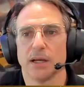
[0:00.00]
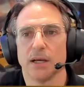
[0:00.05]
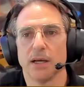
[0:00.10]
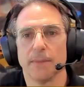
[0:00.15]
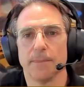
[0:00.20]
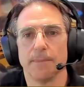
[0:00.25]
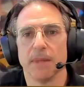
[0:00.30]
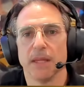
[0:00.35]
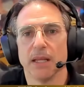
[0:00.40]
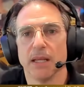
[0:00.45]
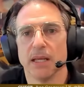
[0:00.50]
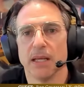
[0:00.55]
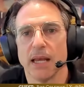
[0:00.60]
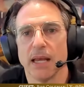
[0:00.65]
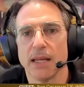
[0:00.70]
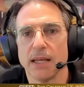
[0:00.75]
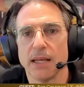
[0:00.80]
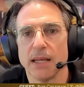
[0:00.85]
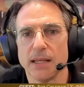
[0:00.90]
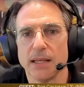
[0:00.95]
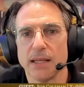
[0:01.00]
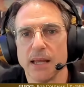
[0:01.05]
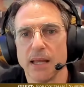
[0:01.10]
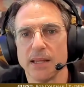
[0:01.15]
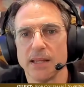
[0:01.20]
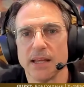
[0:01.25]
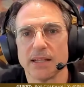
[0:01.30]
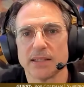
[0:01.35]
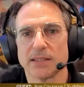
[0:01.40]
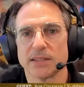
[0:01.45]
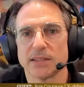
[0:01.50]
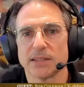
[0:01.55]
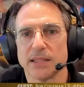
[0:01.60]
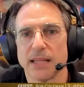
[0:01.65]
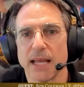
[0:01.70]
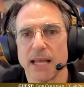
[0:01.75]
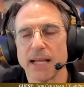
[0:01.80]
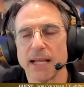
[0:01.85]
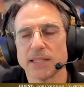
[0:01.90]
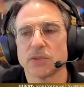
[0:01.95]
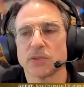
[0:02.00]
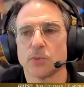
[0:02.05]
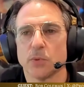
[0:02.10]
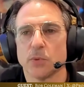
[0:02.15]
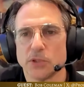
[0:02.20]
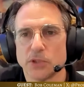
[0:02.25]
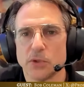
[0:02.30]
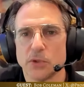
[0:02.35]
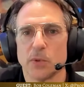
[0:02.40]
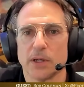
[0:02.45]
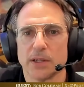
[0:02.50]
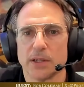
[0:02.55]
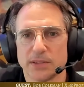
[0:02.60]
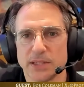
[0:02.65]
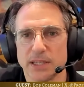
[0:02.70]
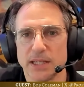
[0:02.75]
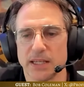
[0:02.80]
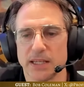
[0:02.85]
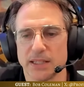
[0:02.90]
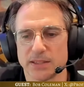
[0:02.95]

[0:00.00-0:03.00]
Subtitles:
Mm-hmm. And that's what you want to see.